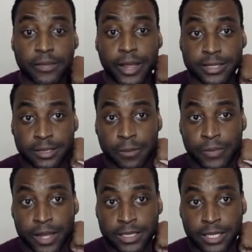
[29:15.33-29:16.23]
That's
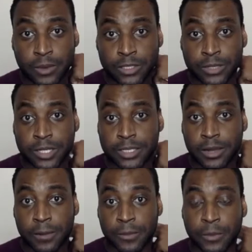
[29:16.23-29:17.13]
the question, because
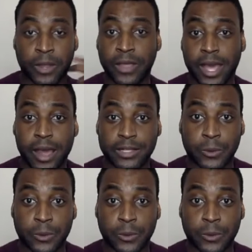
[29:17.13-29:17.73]
the way that ads